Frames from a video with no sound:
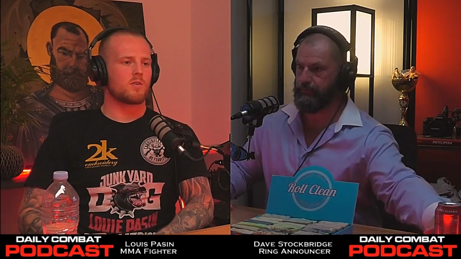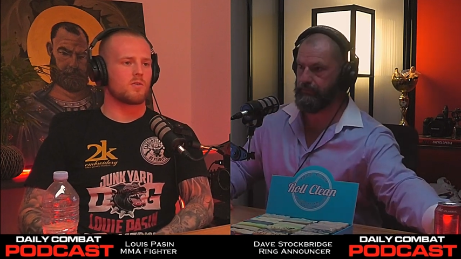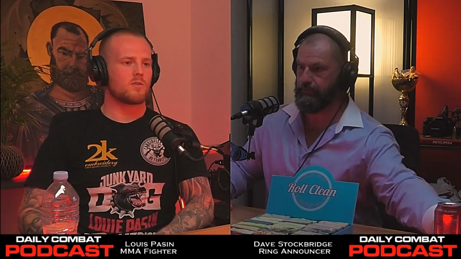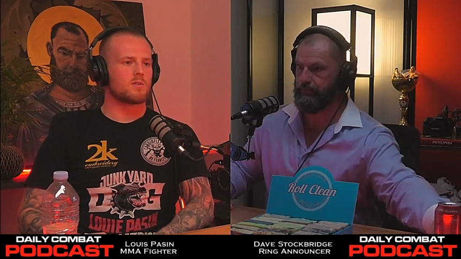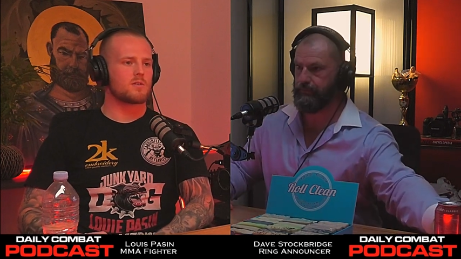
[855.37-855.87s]
Speaker 1: who
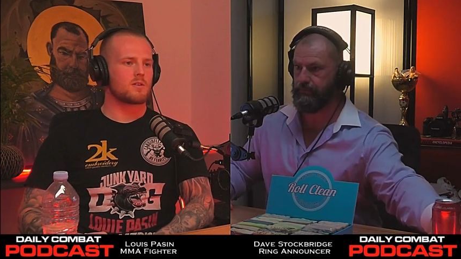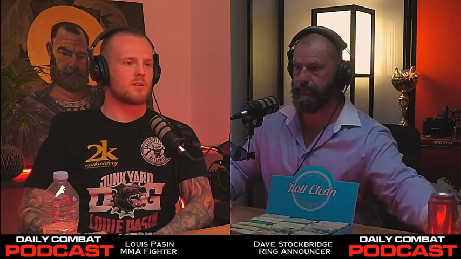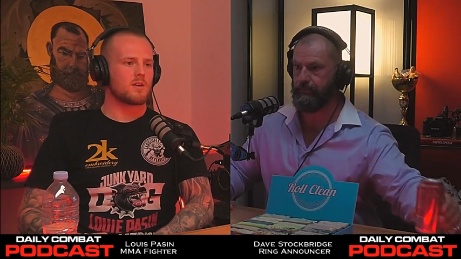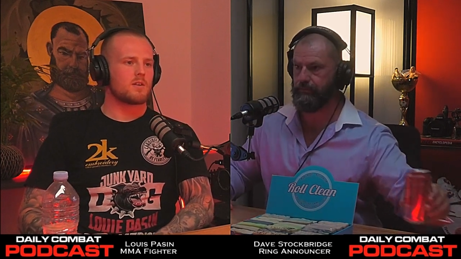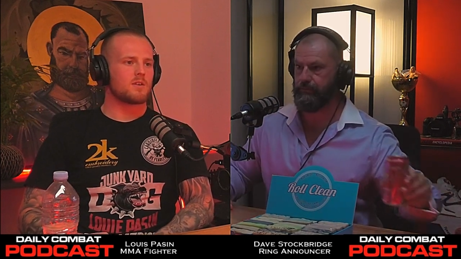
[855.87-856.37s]
owns
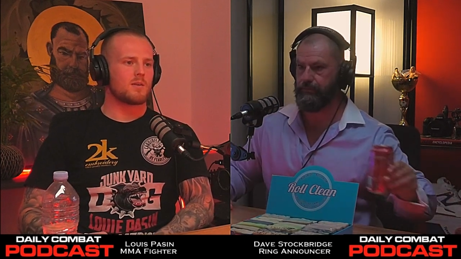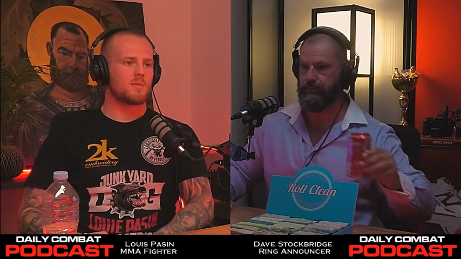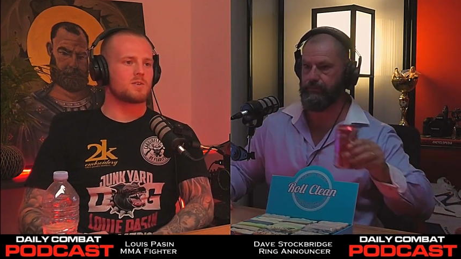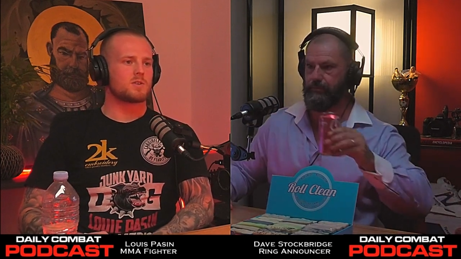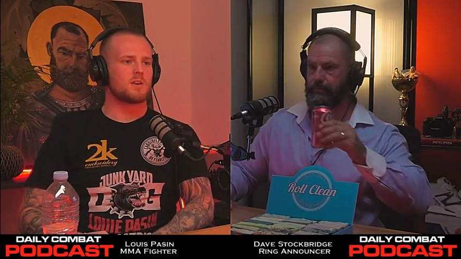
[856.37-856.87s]

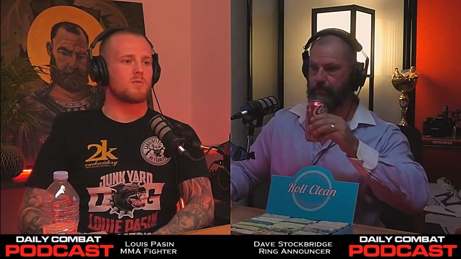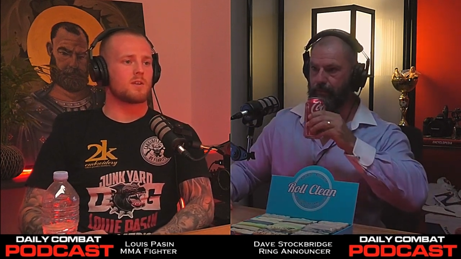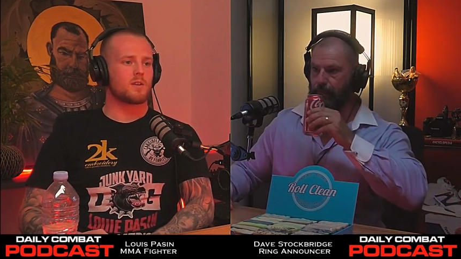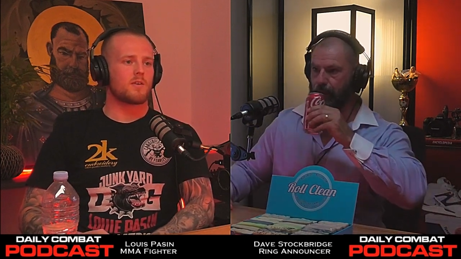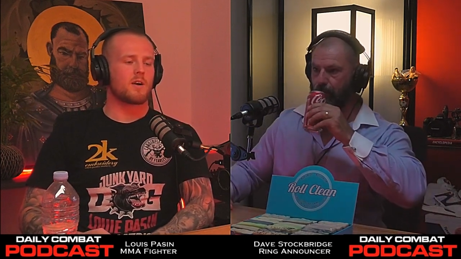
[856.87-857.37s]
Demolition, he was in
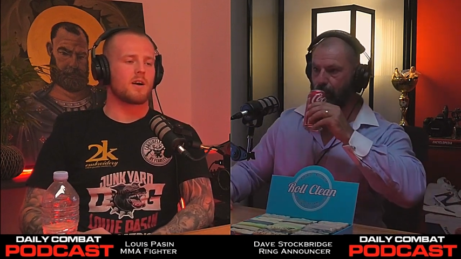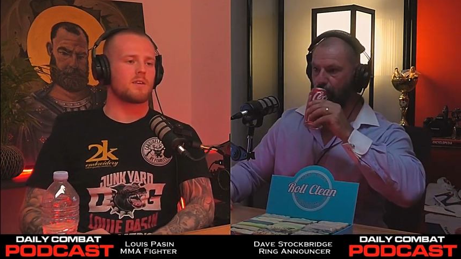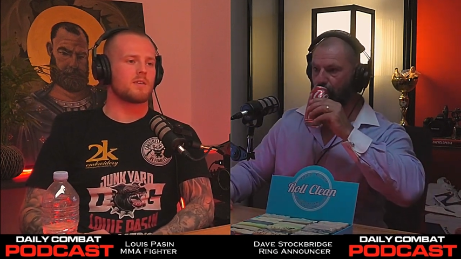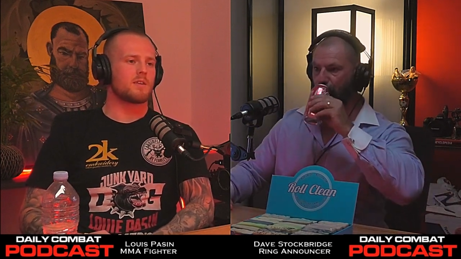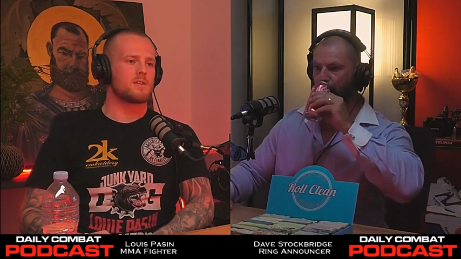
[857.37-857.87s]
the crowd
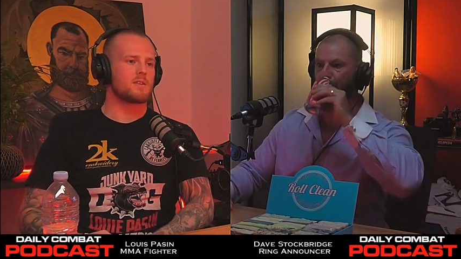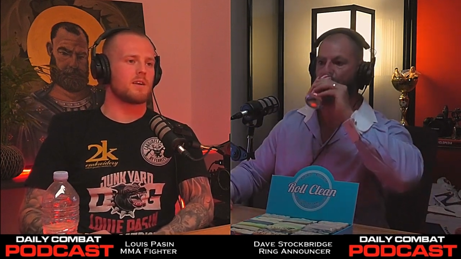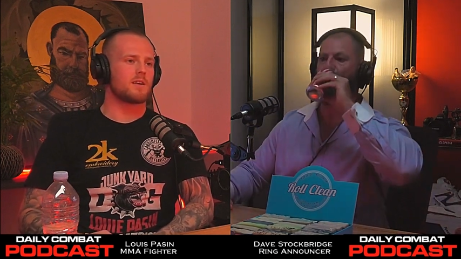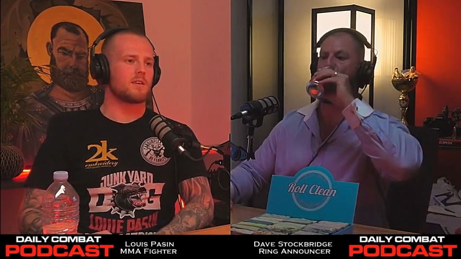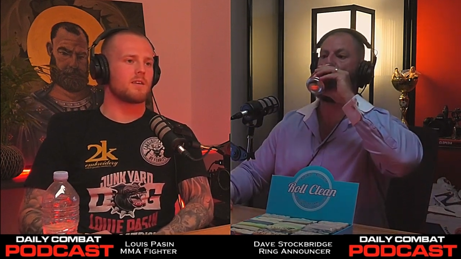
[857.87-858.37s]
and
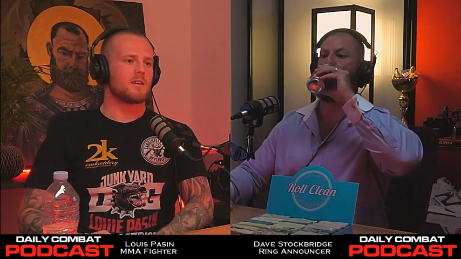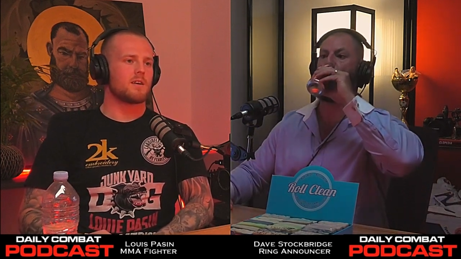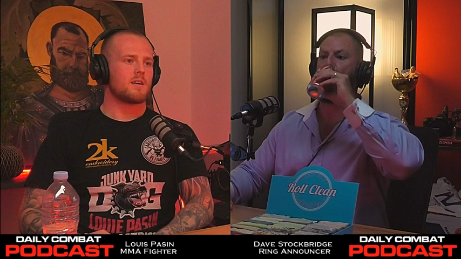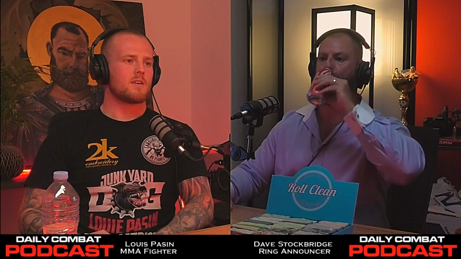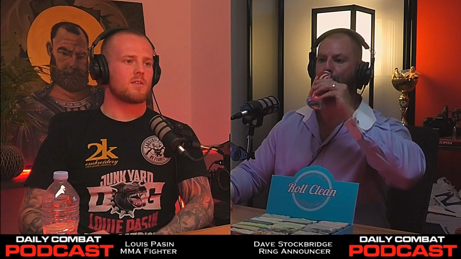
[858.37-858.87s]
seeing it.
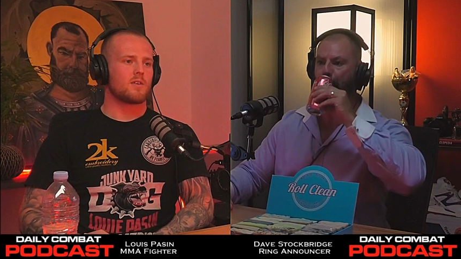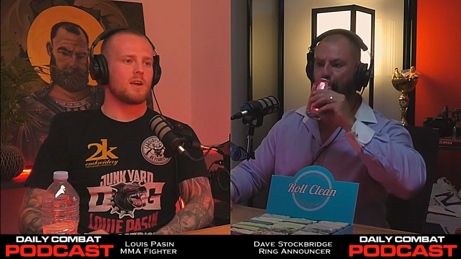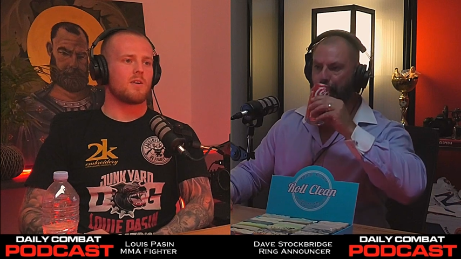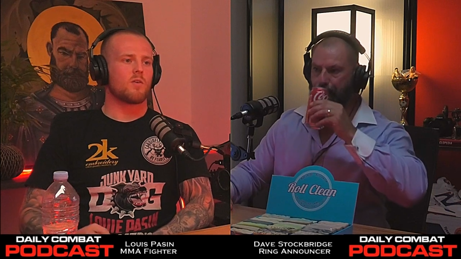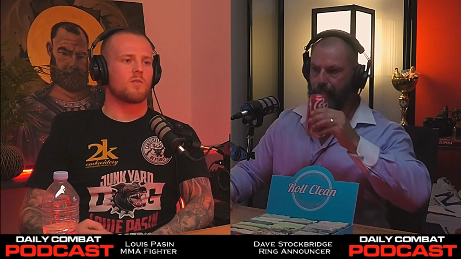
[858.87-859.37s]
So
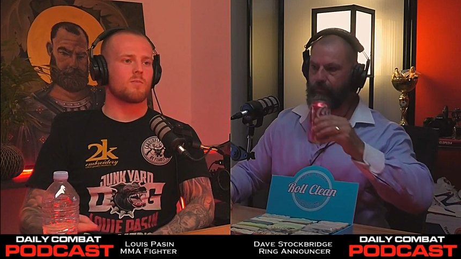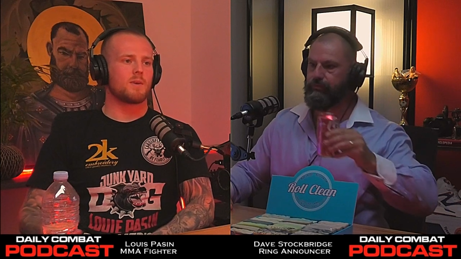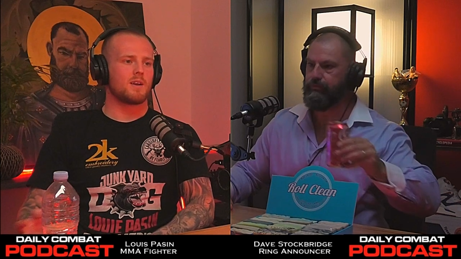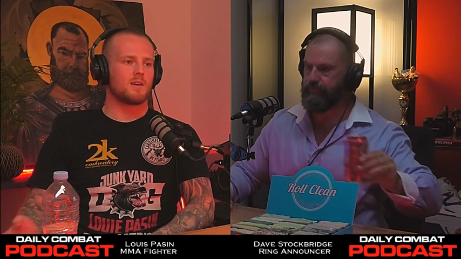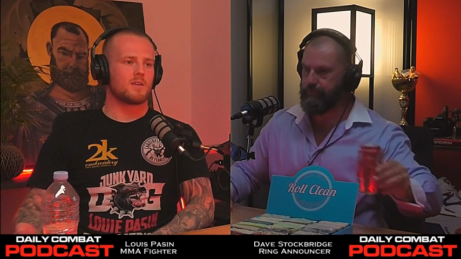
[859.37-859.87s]
he offered
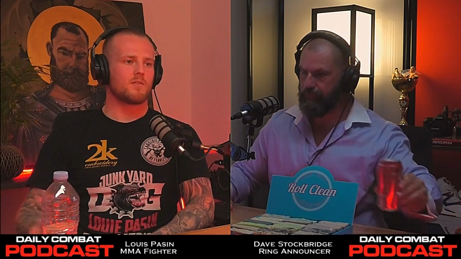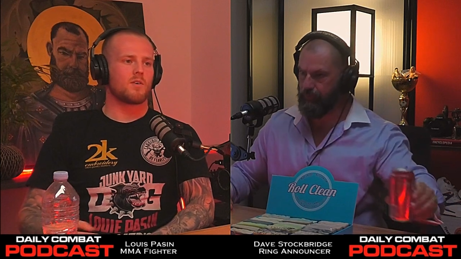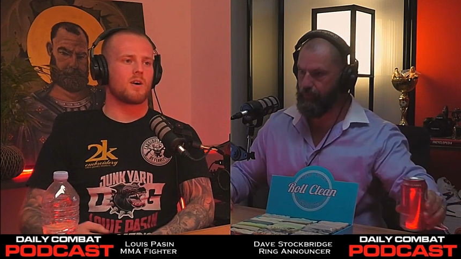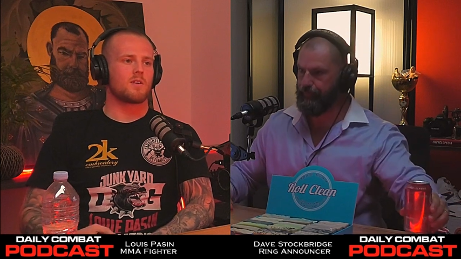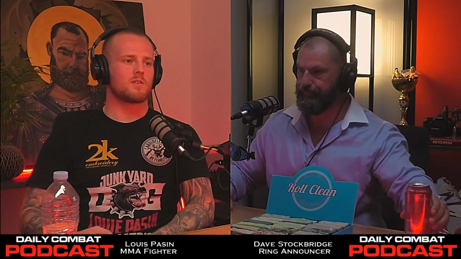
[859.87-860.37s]
me the
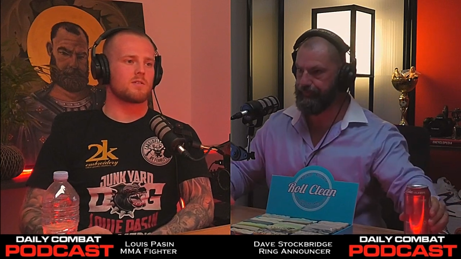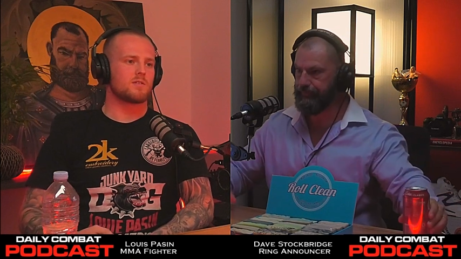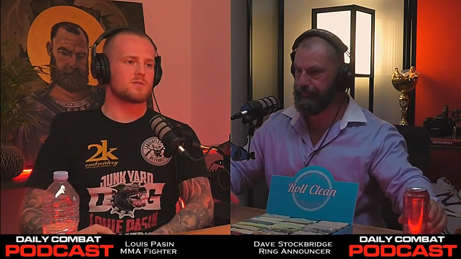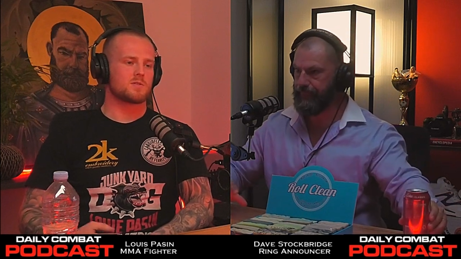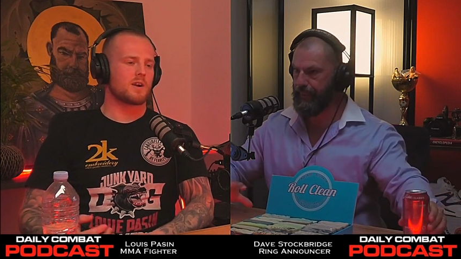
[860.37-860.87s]
fight
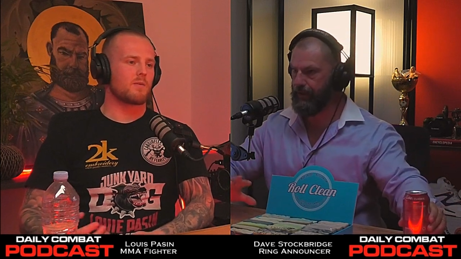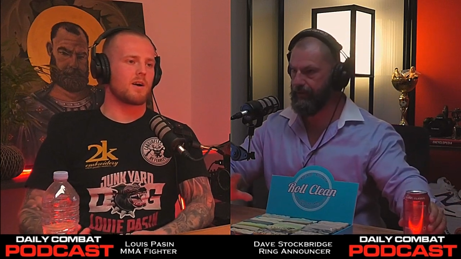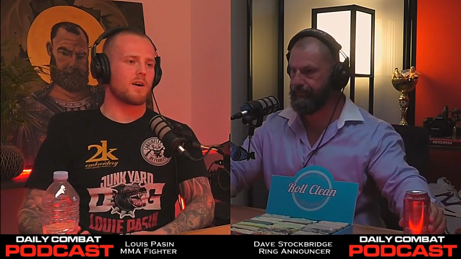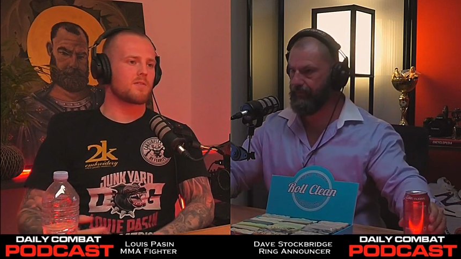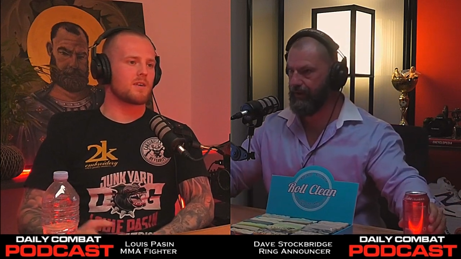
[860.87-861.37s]
straight away
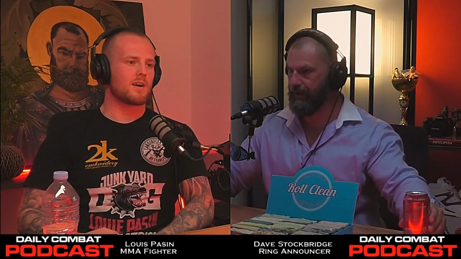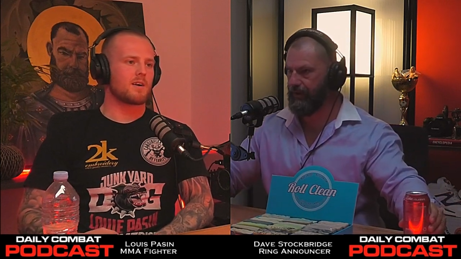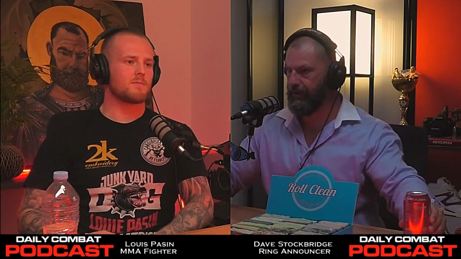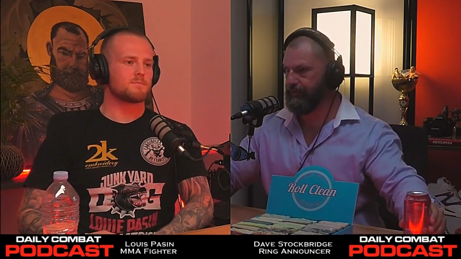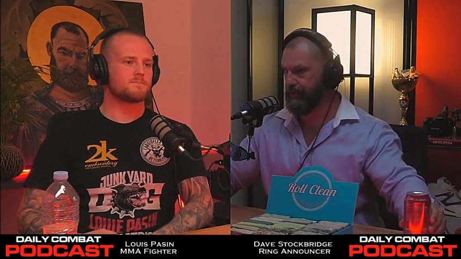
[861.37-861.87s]
after that.
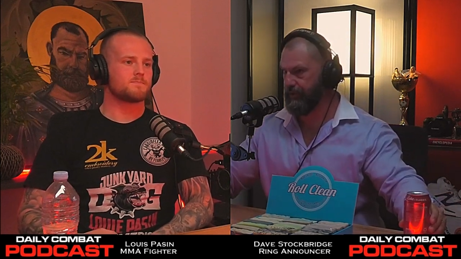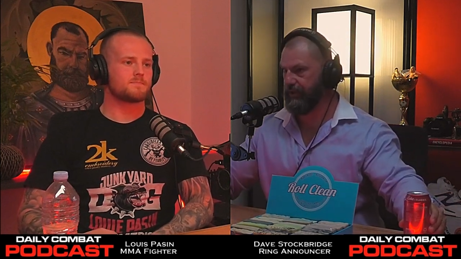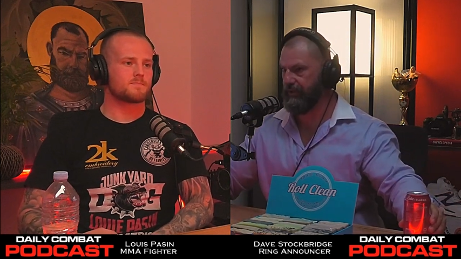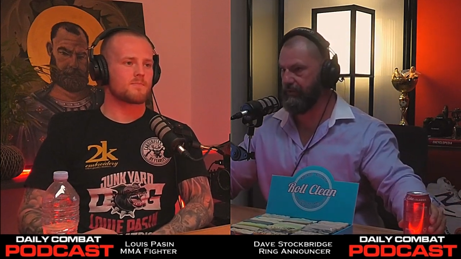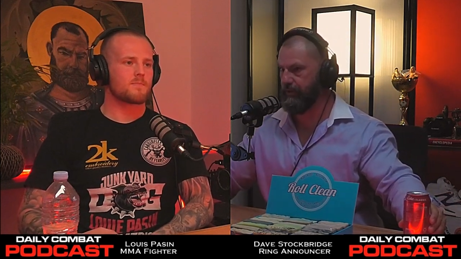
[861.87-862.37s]
Off the
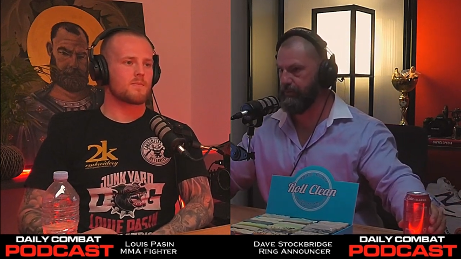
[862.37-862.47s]
Speaker 2: strength of your